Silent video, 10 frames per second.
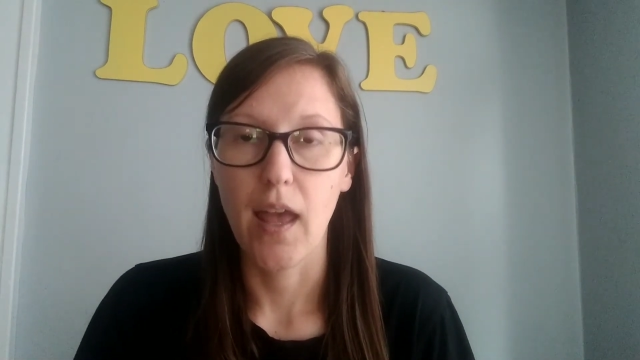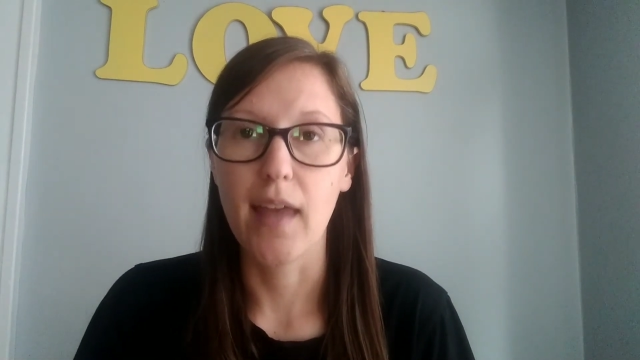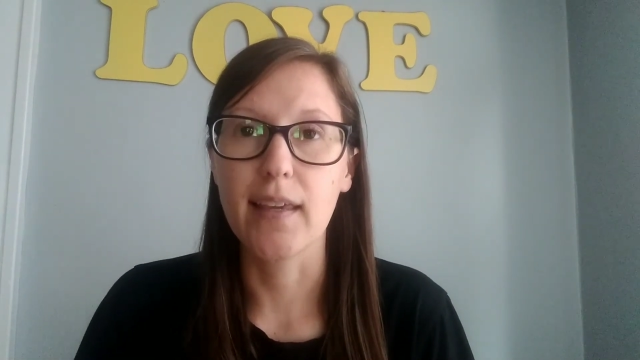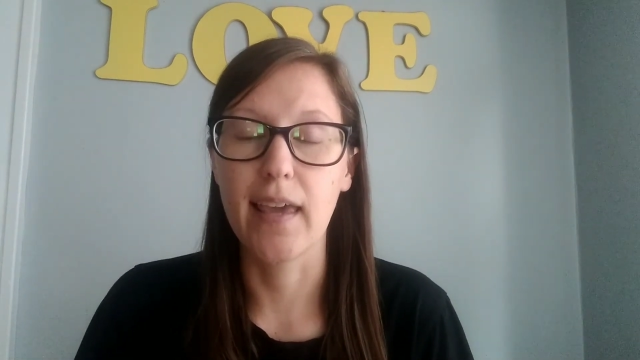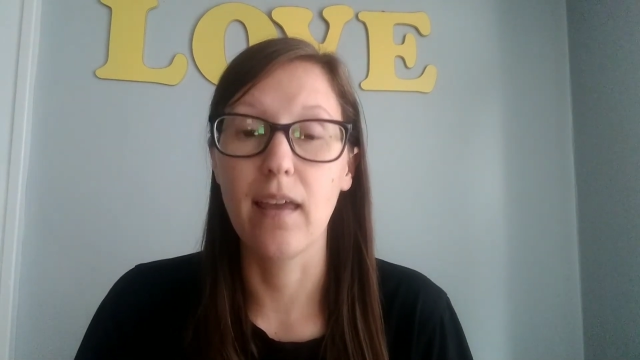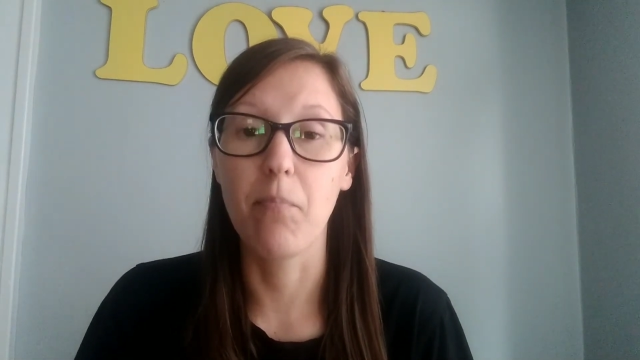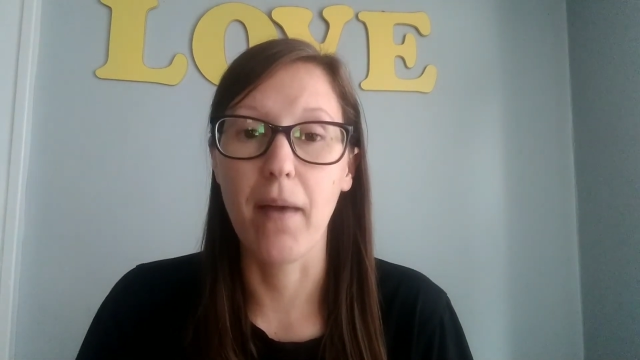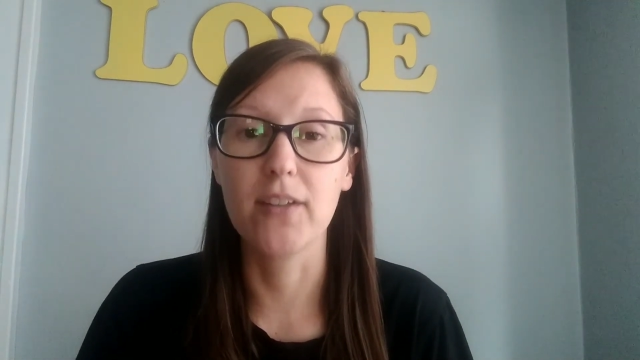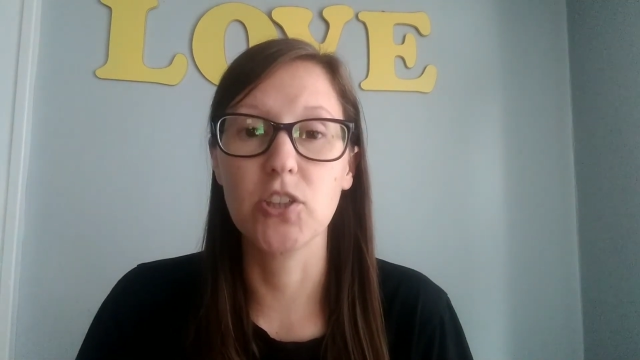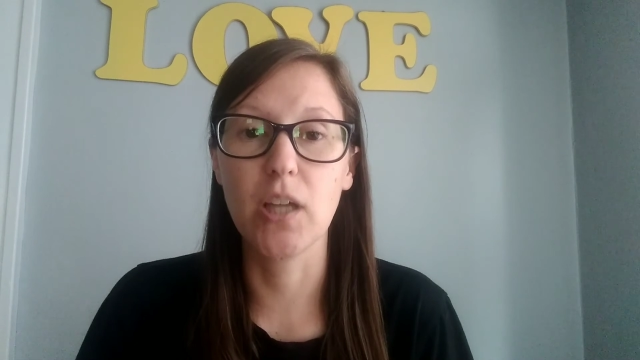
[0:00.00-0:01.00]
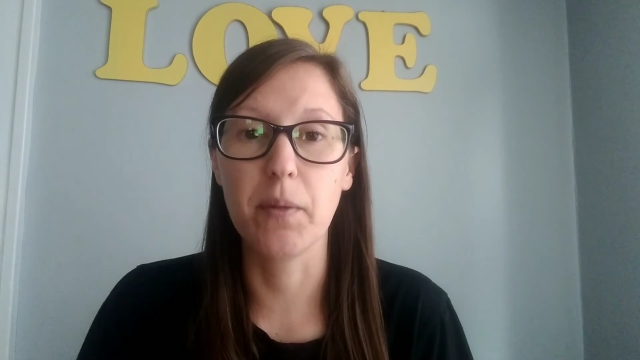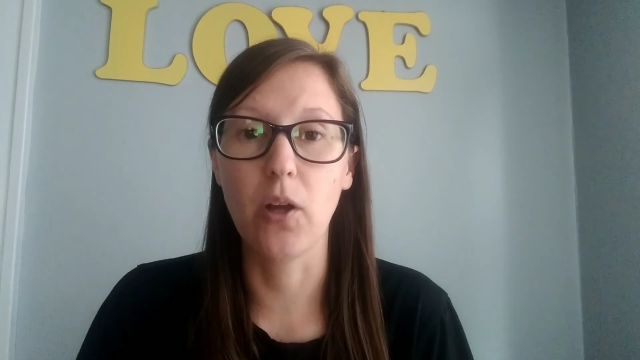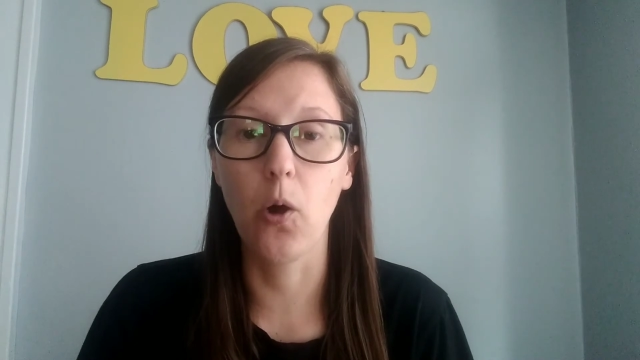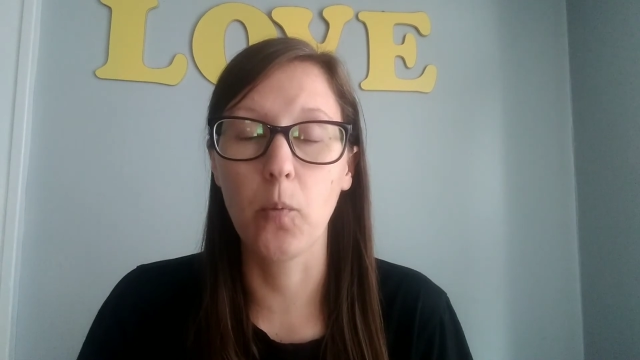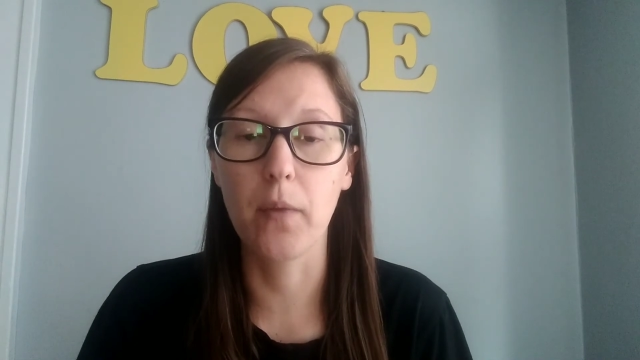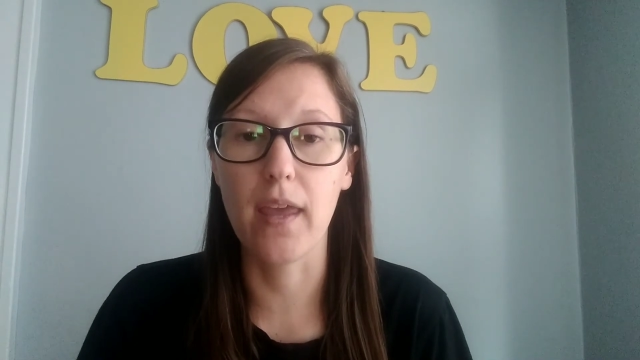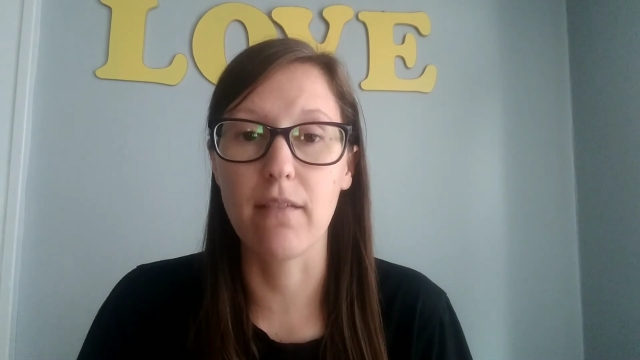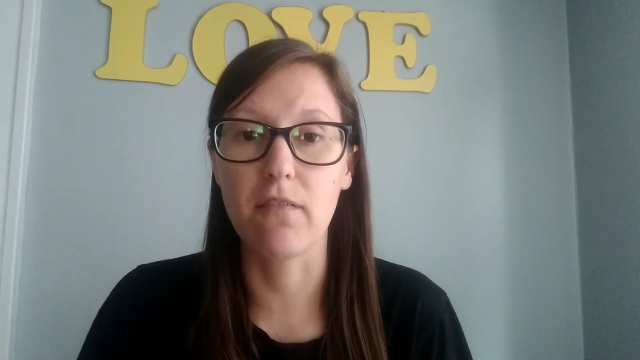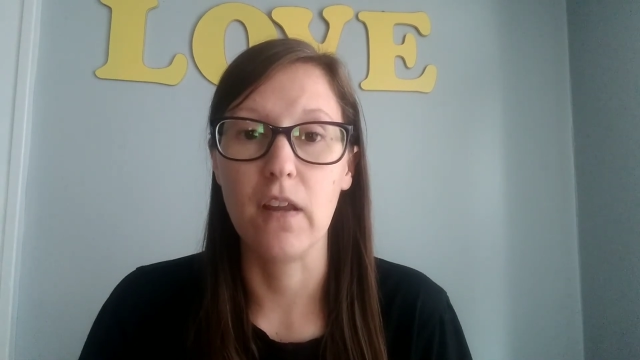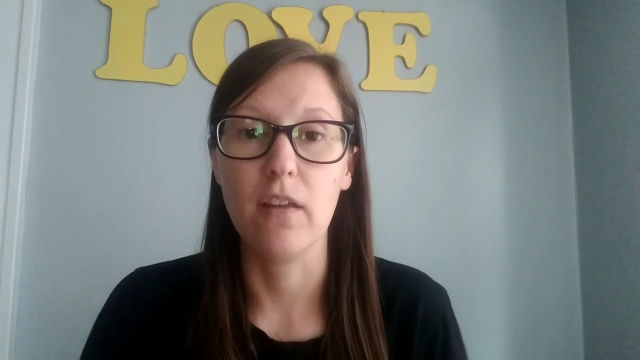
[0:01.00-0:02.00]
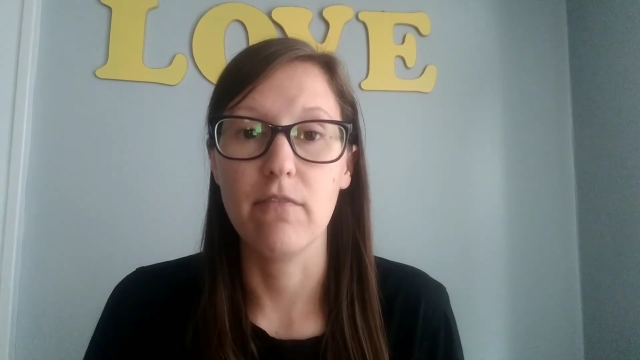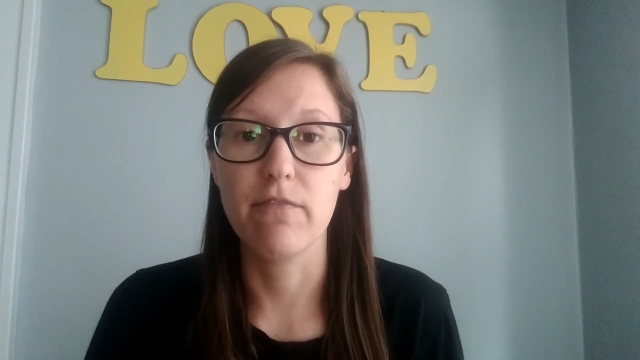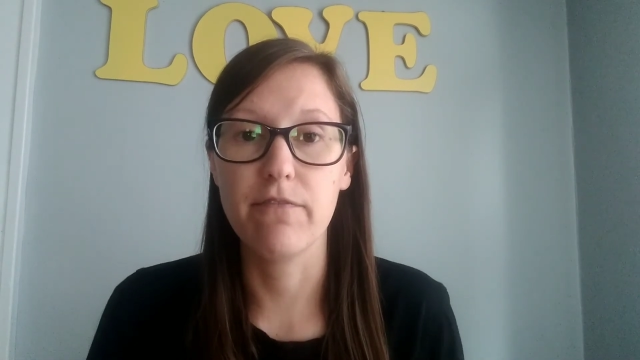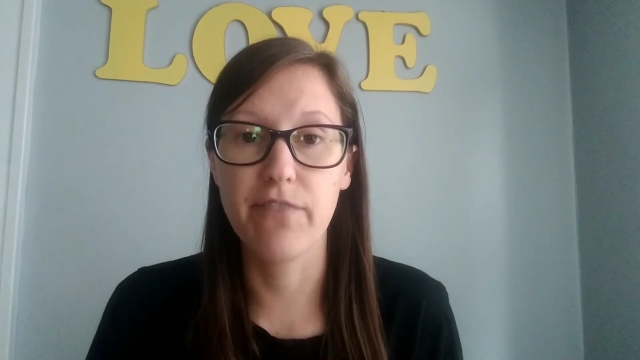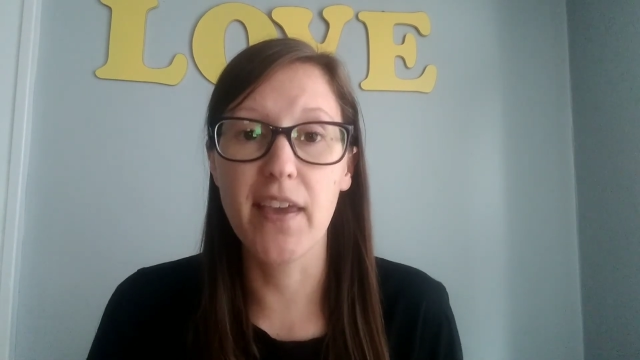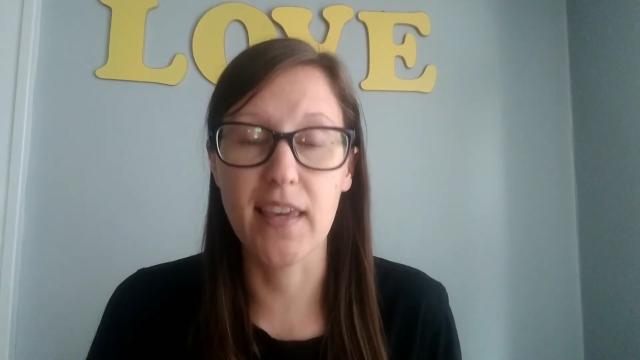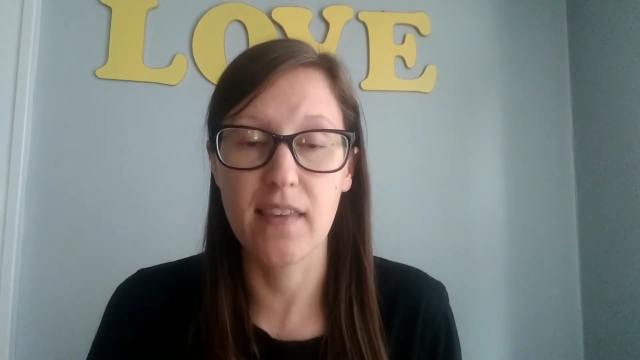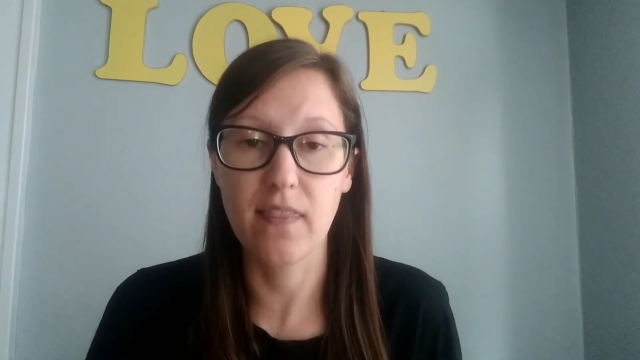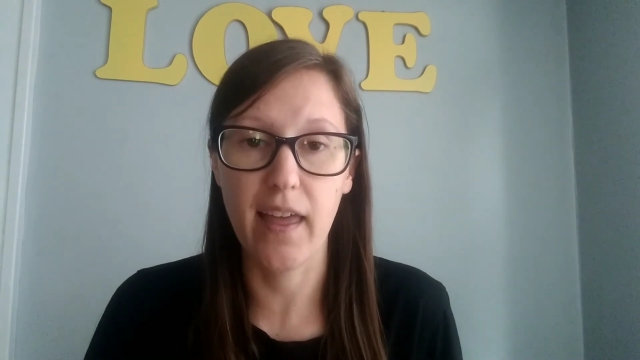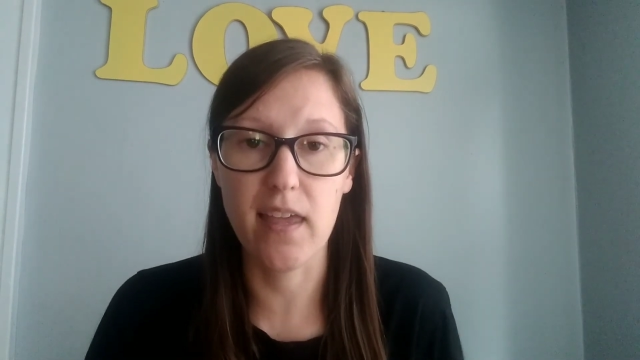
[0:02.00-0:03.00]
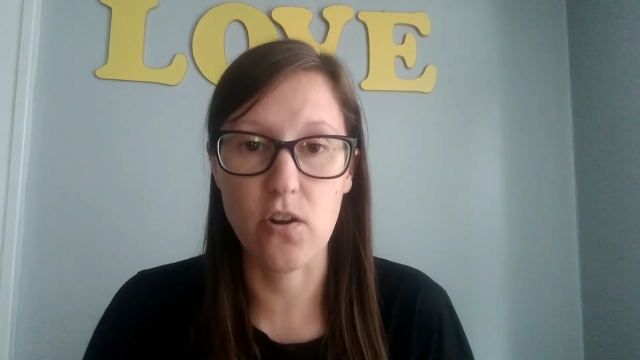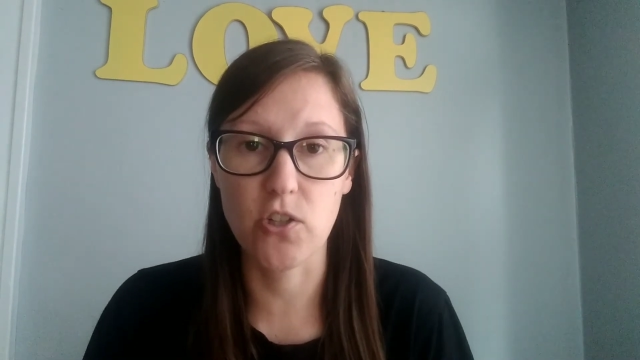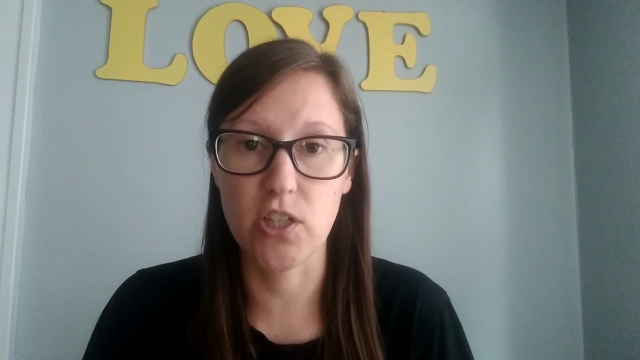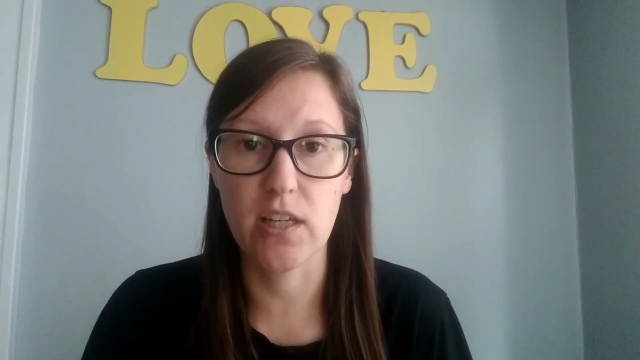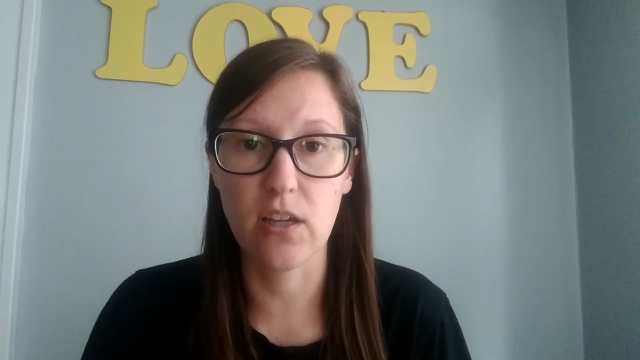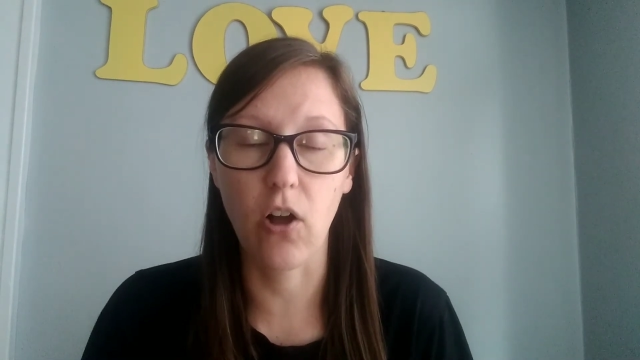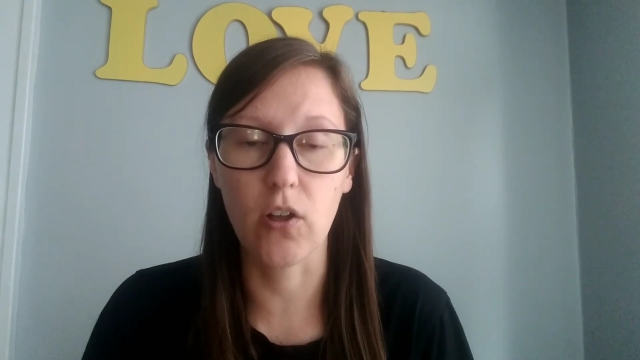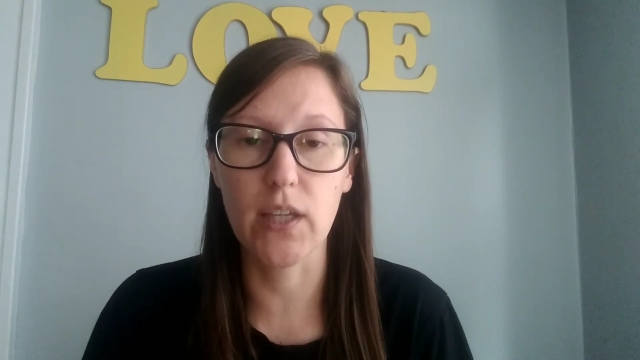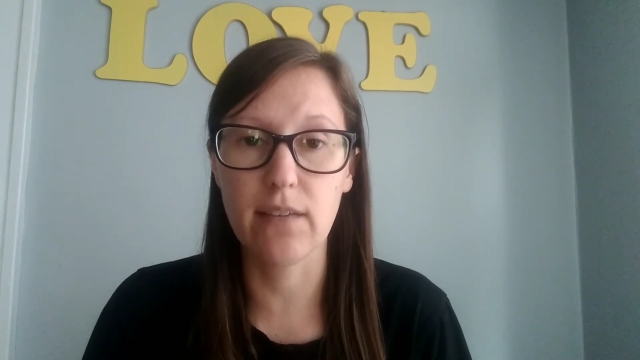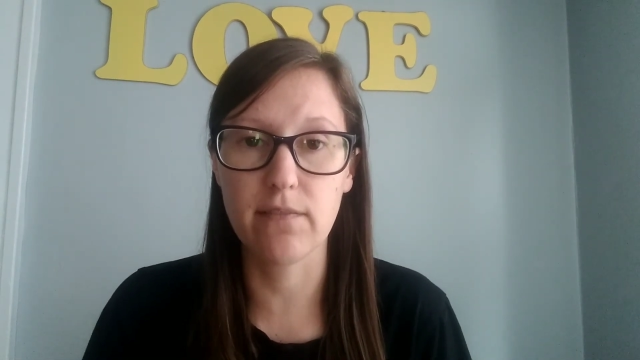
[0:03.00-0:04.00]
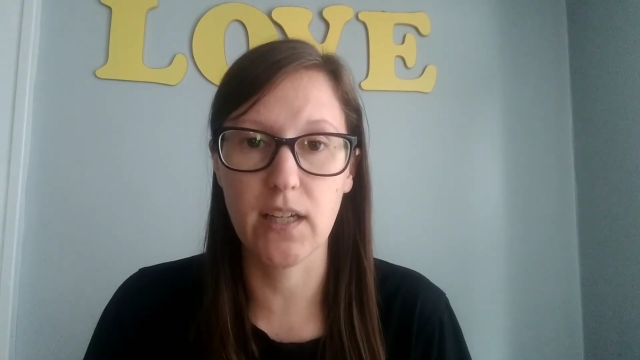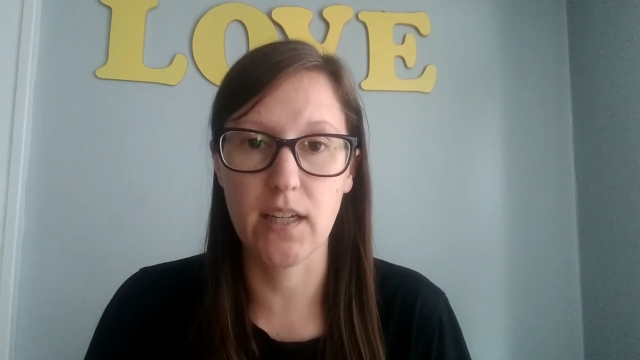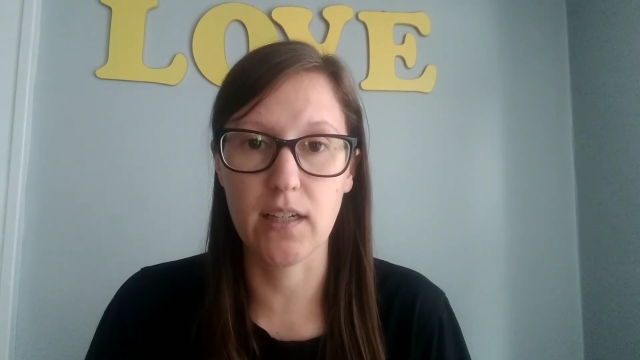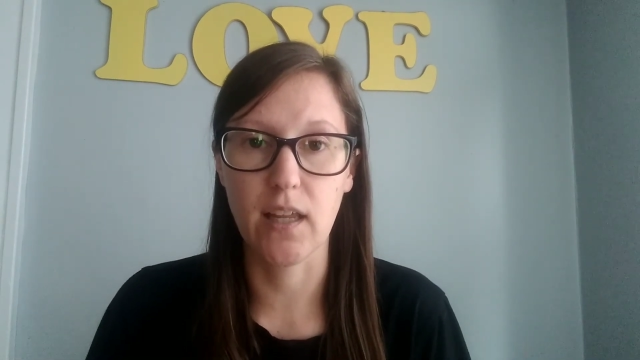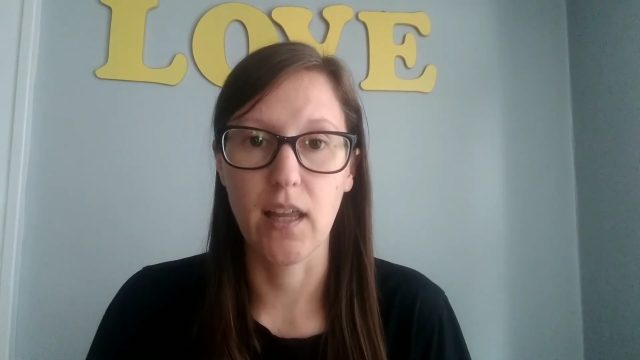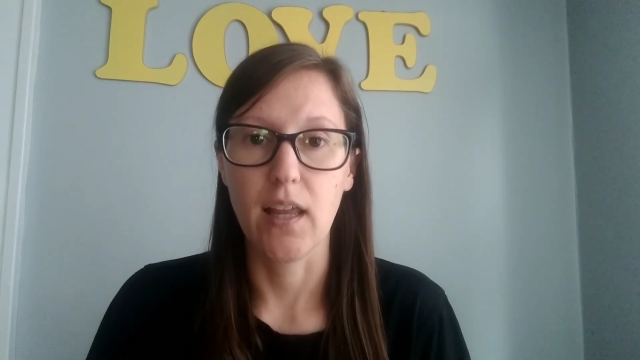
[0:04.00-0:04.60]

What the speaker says: I can't imagine coming home and faking that energy all evening